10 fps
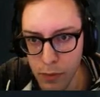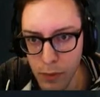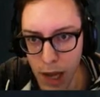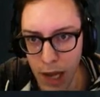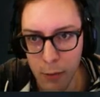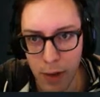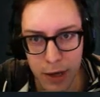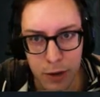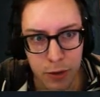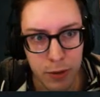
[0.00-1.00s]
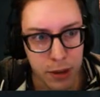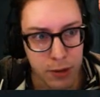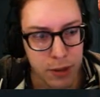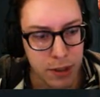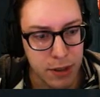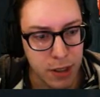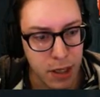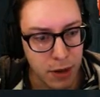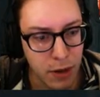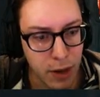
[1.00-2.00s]
I don't mind 2 Recluses.
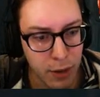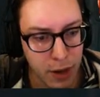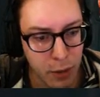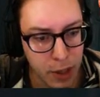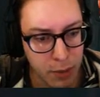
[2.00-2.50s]
Though I don't think we're going to